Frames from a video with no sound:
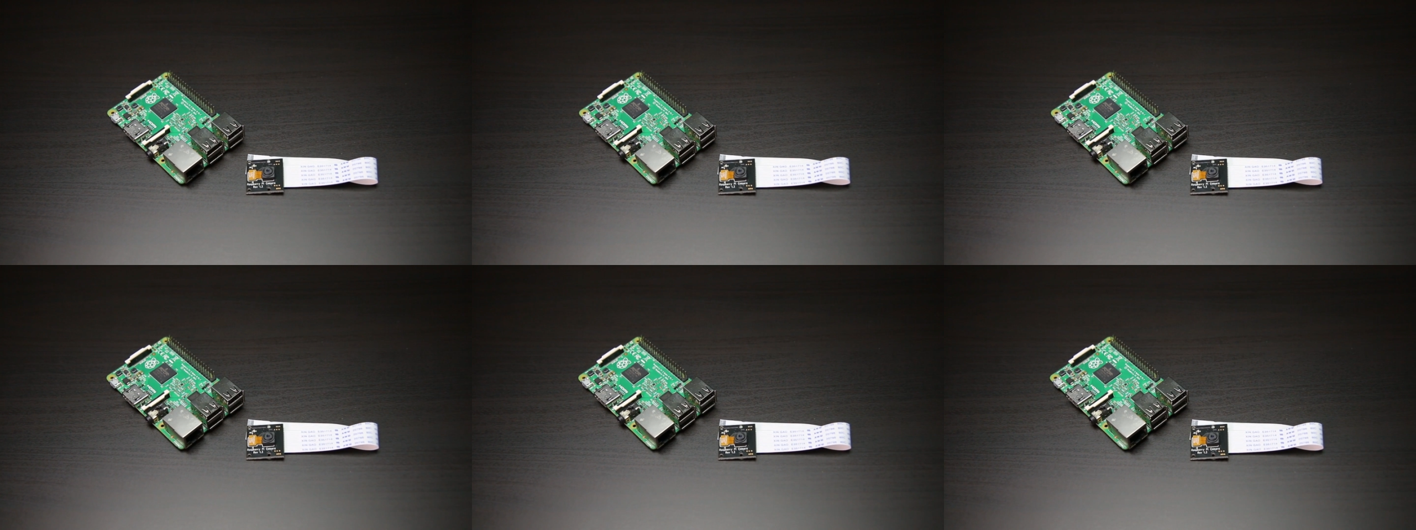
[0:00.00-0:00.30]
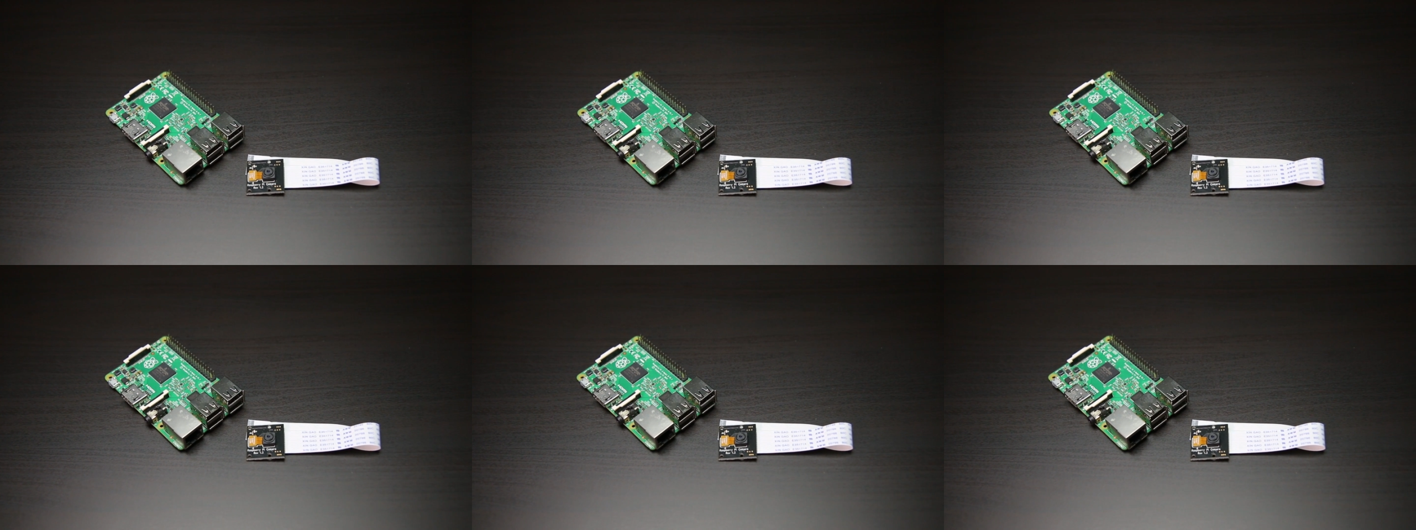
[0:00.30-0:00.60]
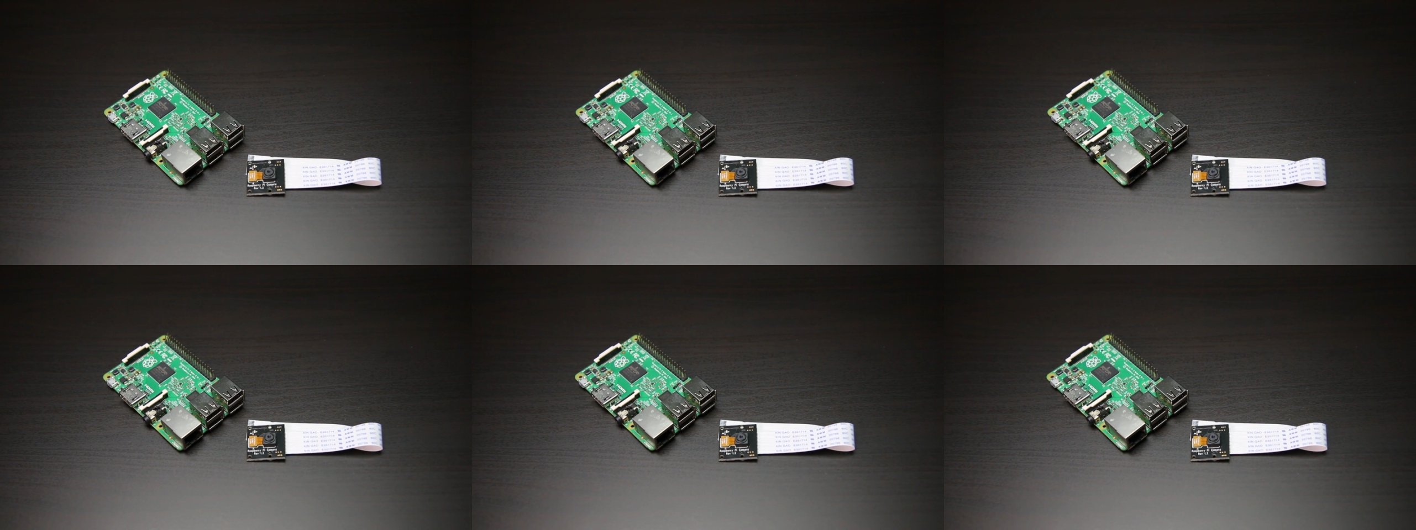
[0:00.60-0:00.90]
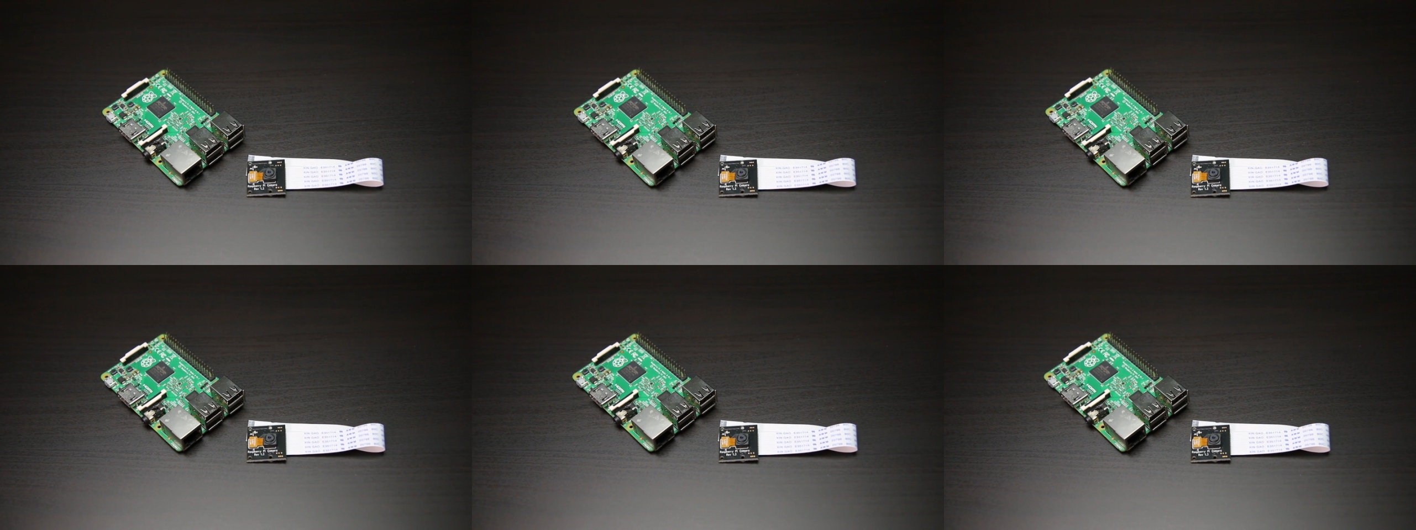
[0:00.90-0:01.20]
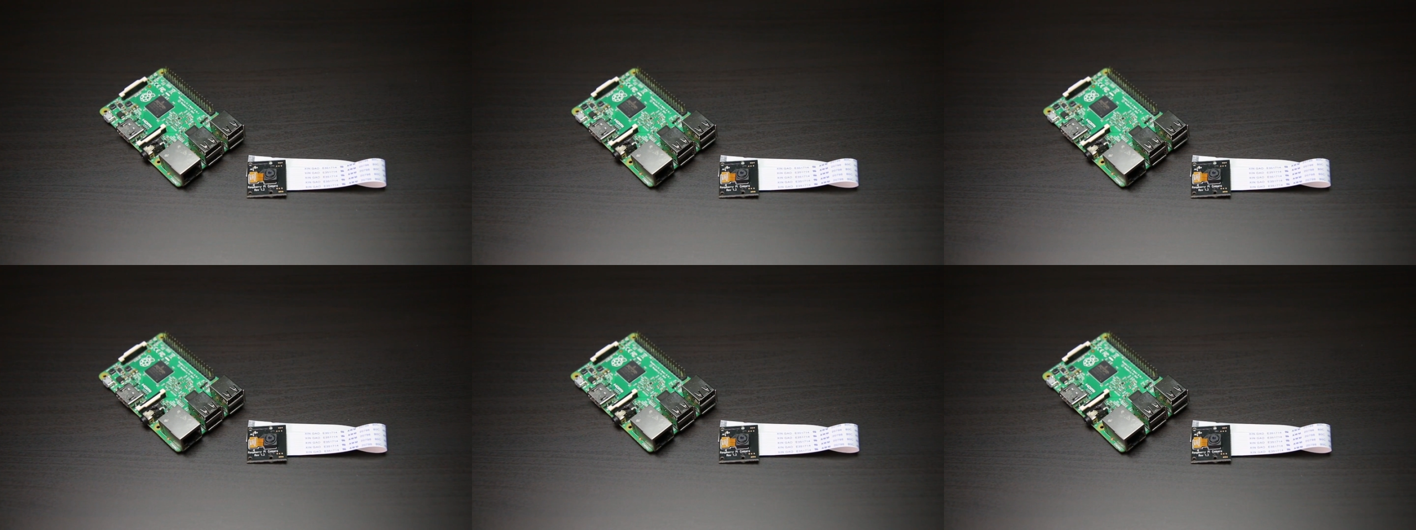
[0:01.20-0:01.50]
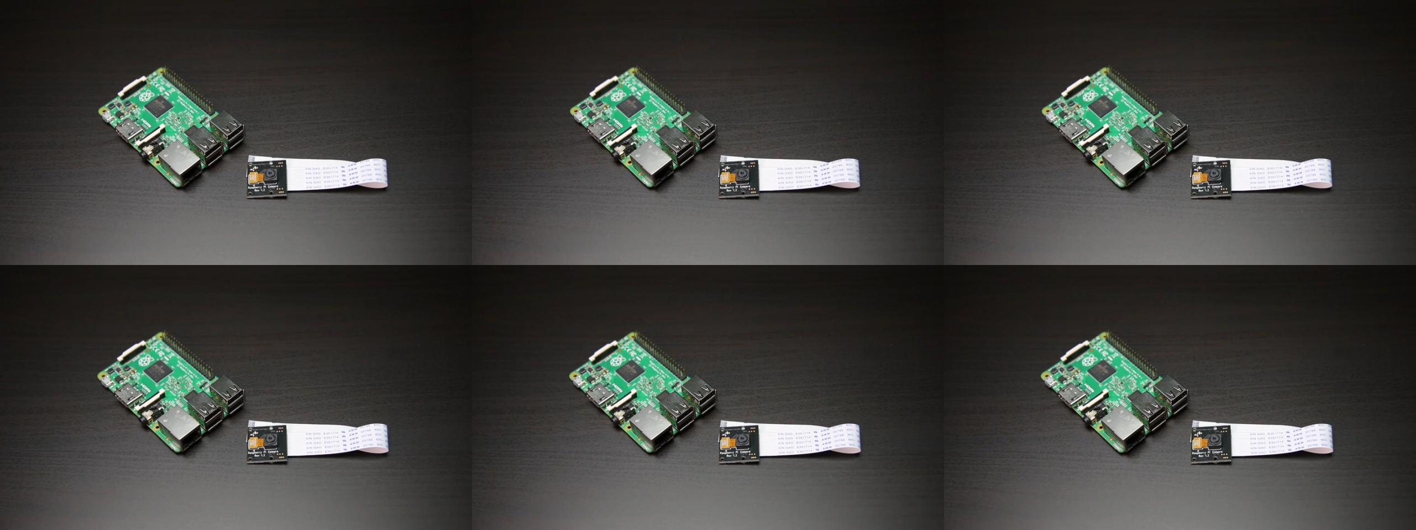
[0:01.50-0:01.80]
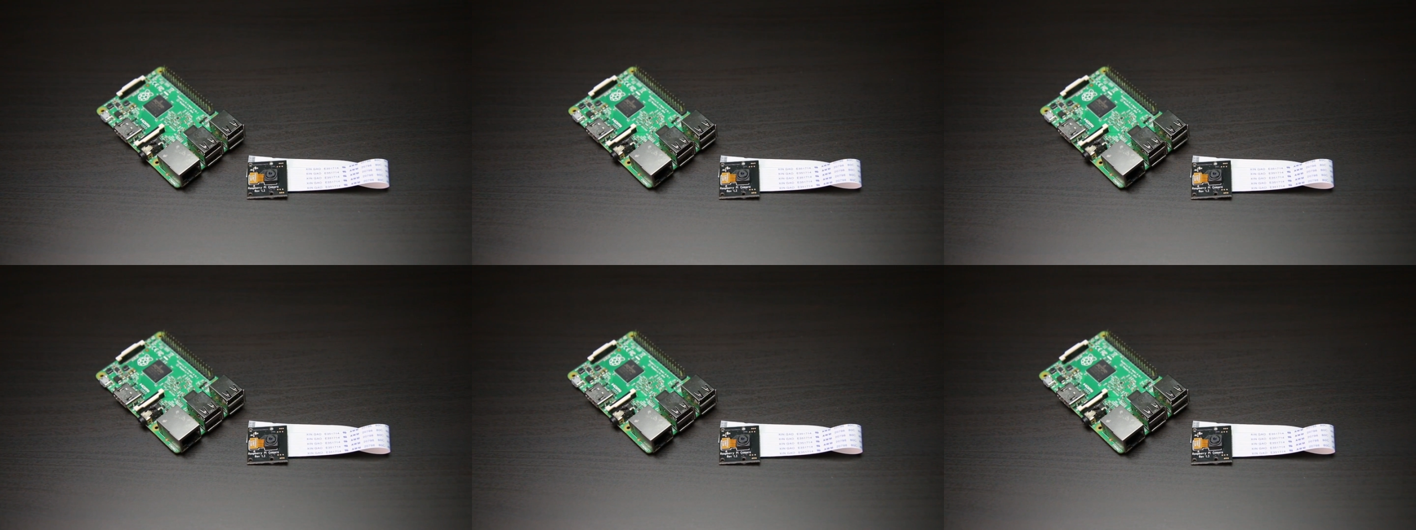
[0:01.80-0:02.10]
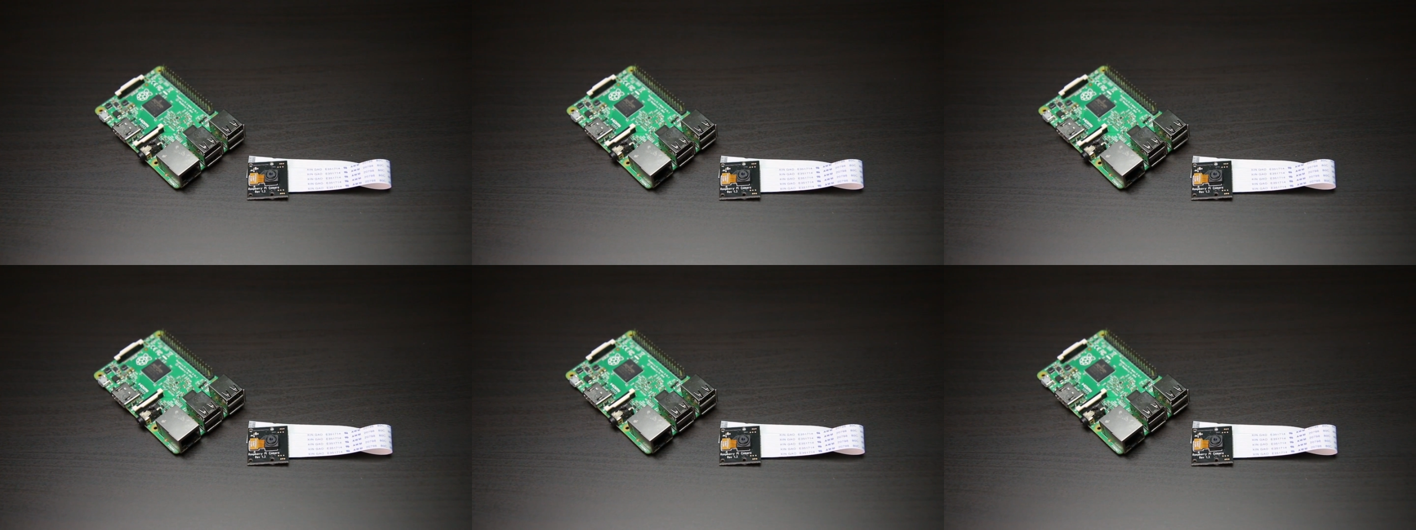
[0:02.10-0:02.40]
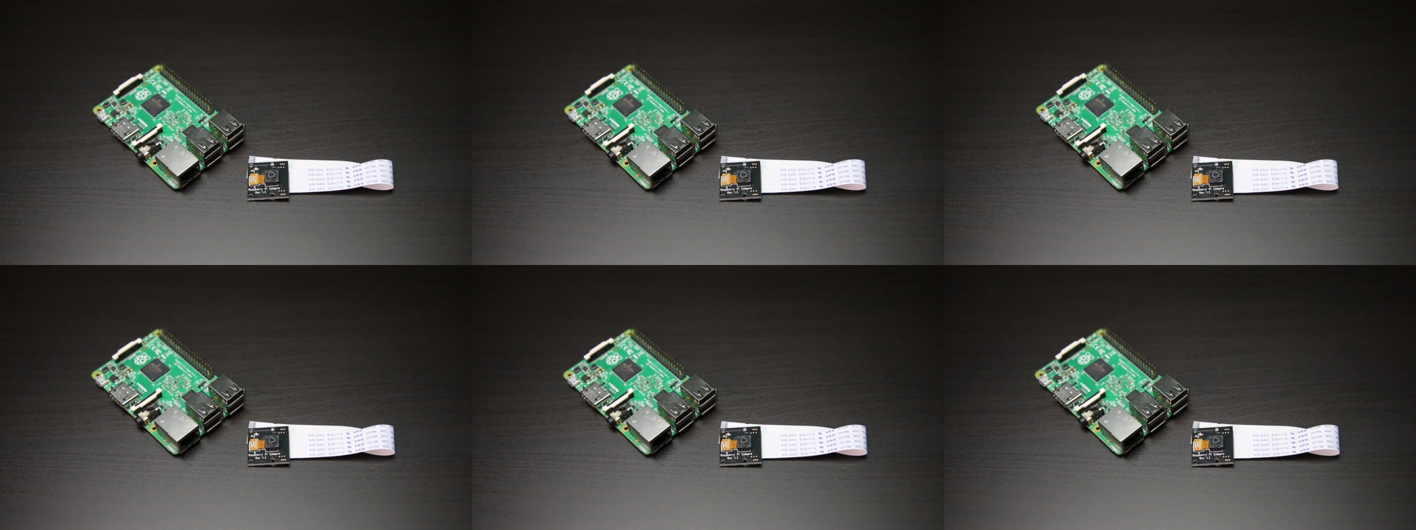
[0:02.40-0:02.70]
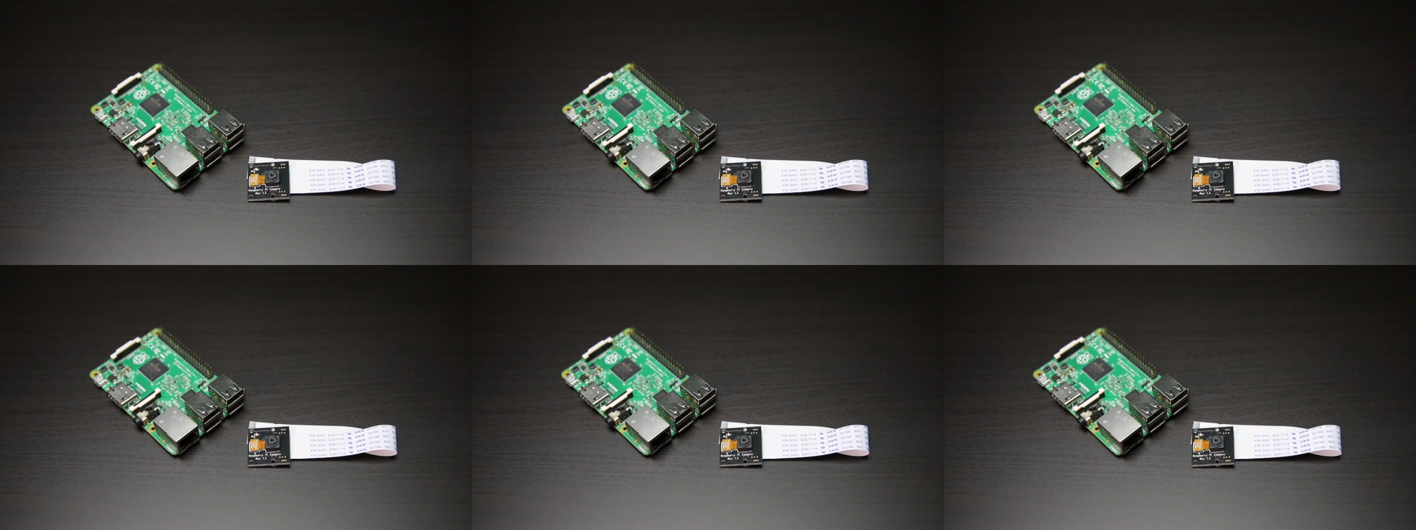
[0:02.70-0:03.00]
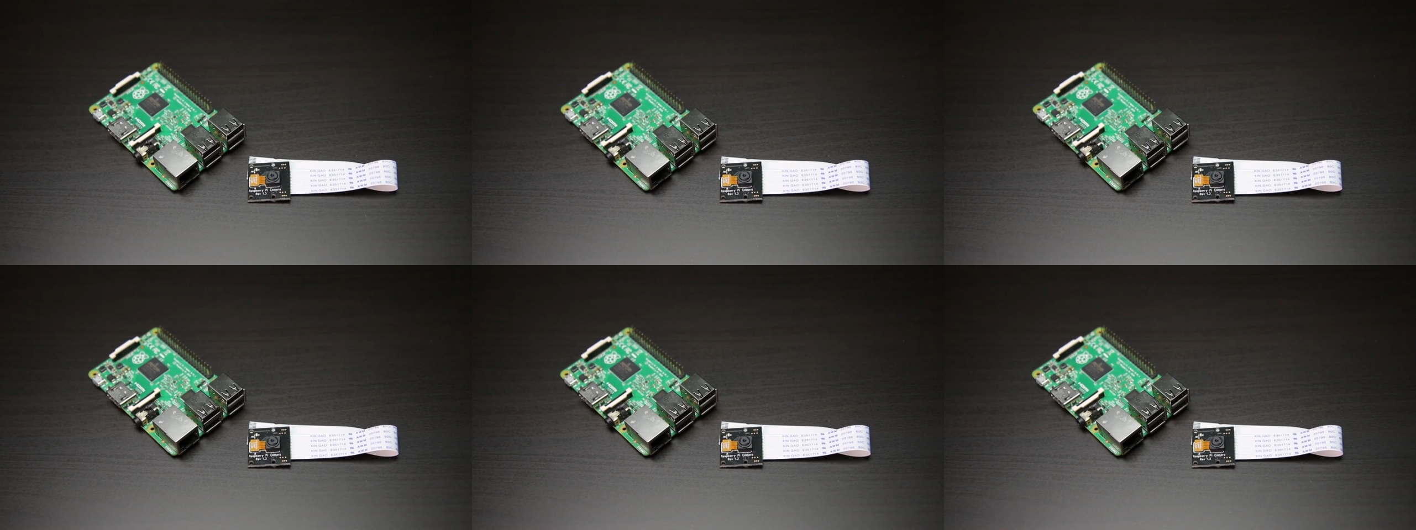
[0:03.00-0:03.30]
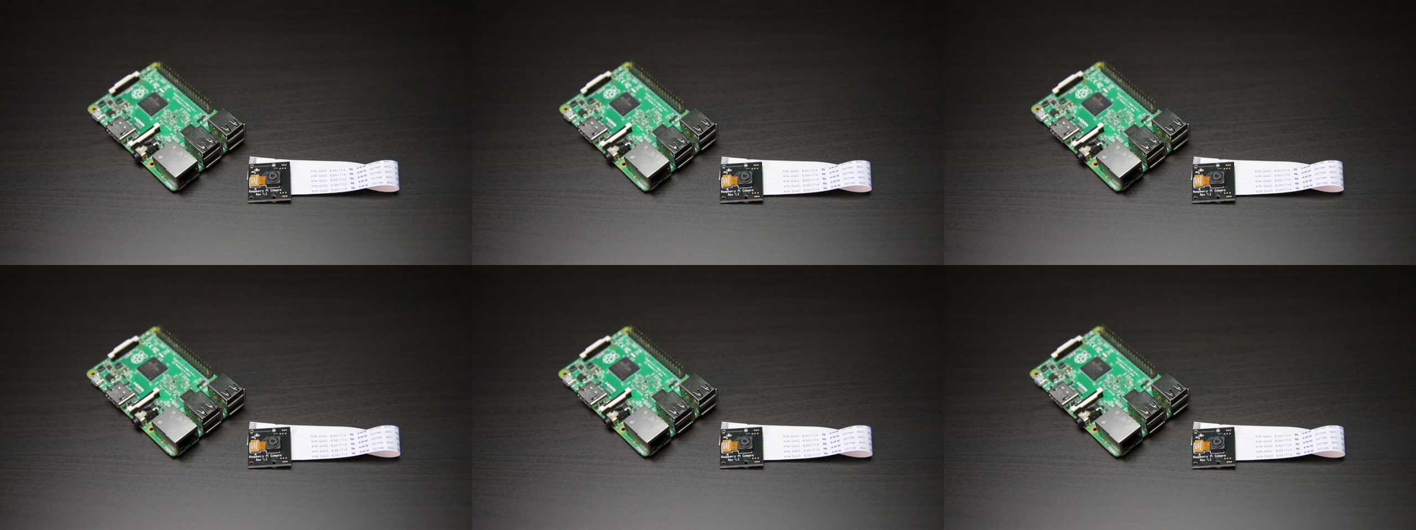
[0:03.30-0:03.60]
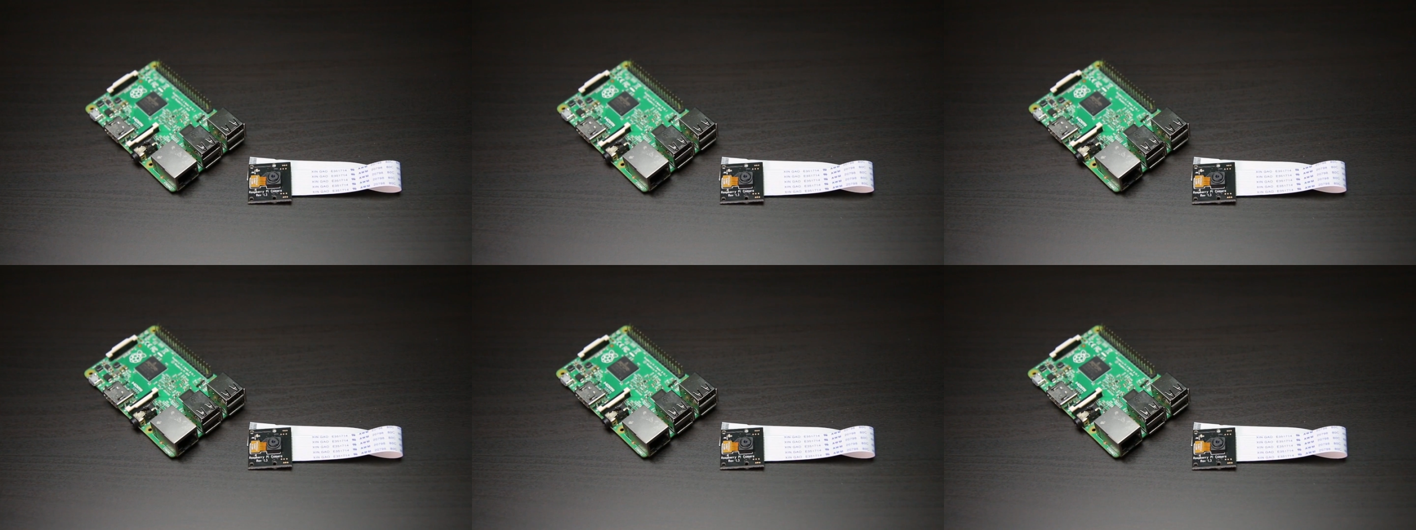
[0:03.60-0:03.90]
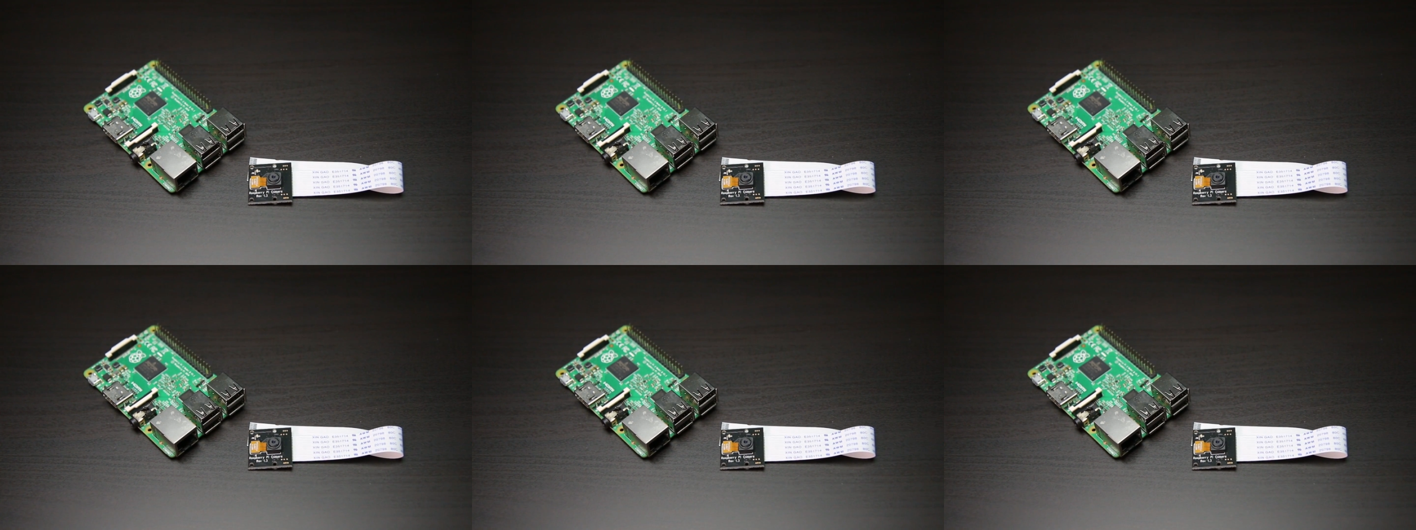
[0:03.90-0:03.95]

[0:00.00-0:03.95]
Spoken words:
[unreadable: no face in view]